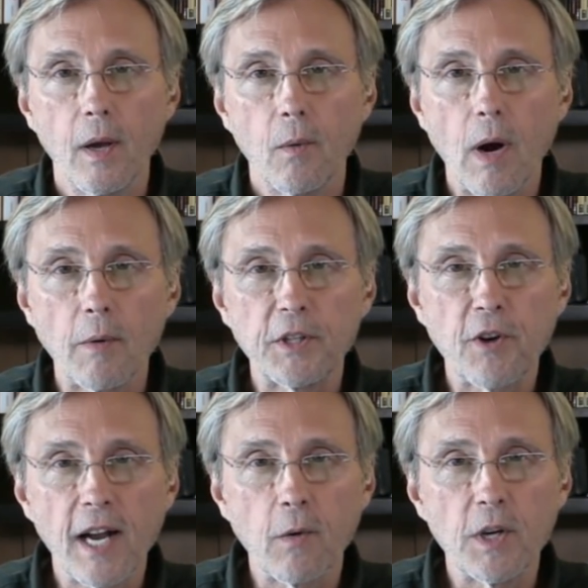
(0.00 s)
Well, we tried
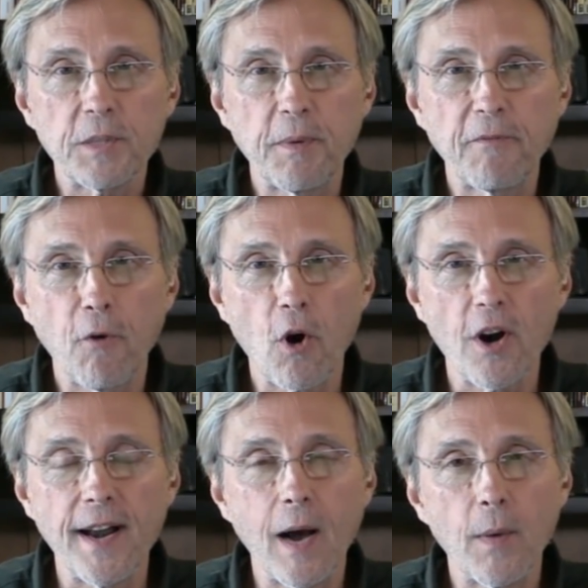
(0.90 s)
it once before and
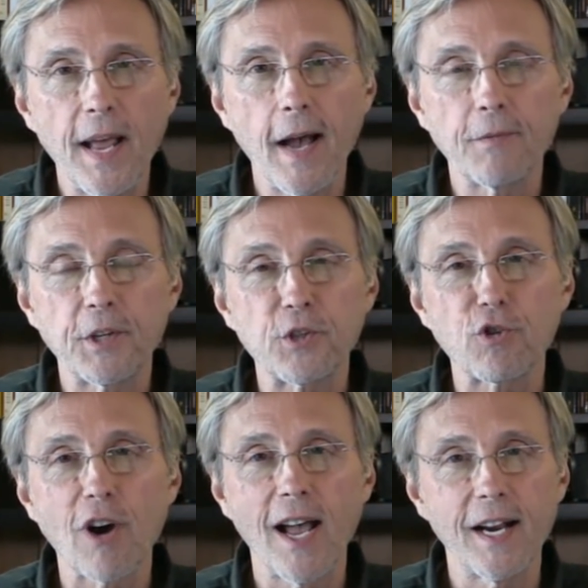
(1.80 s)
now we have to
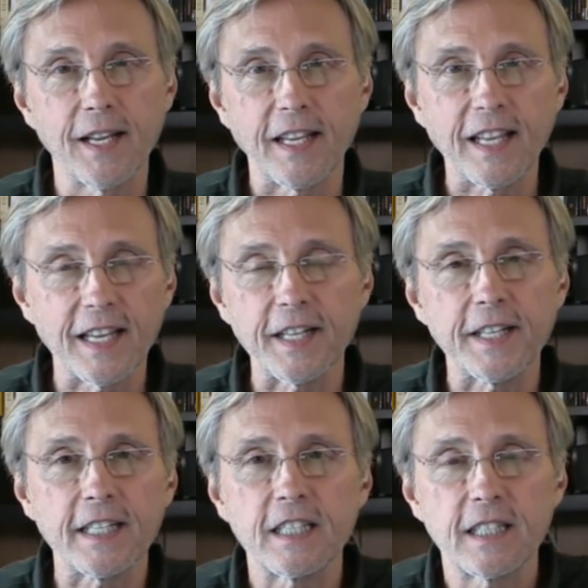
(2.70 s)
try it
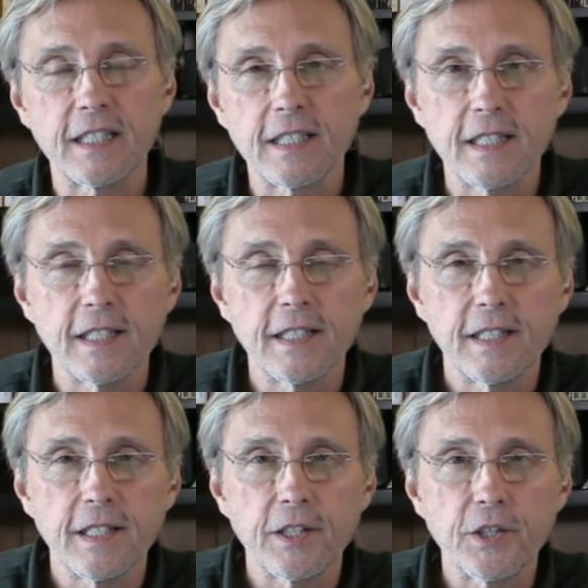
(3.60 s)
again
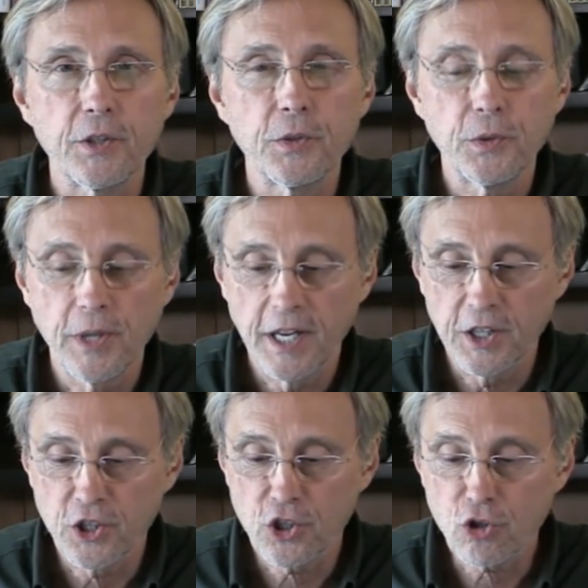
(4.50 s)
to
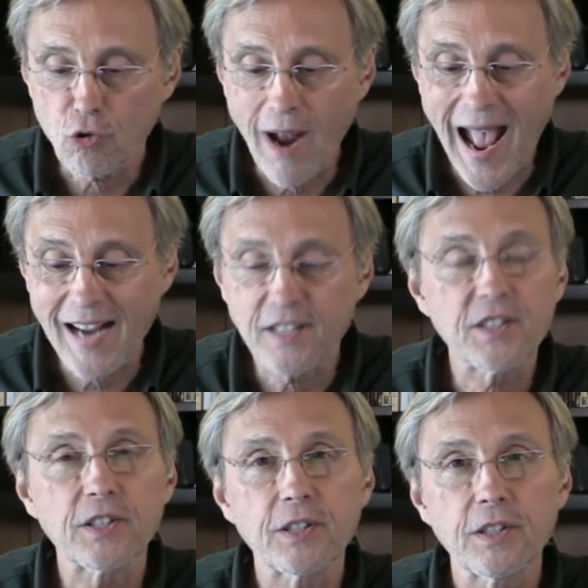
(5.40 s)
extract
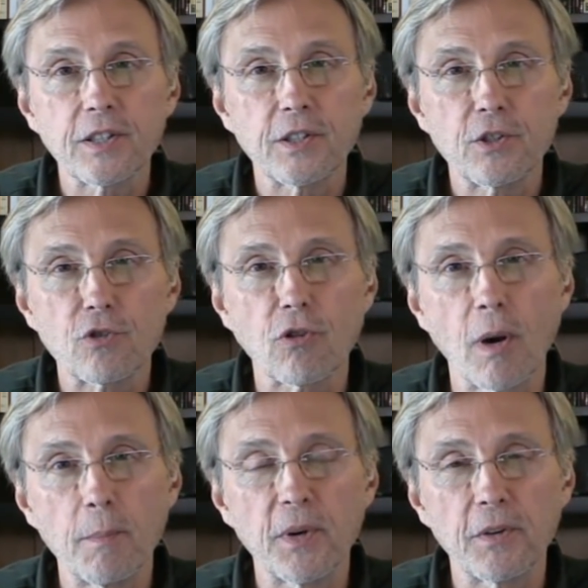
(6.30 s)

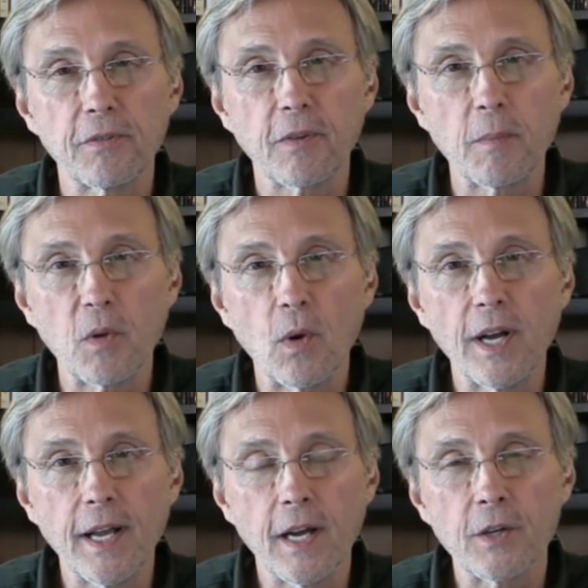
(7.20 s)
Trump from the White
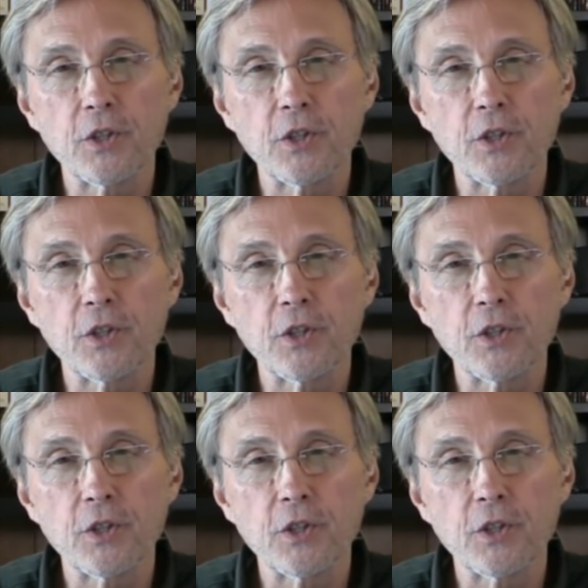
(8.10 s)
House.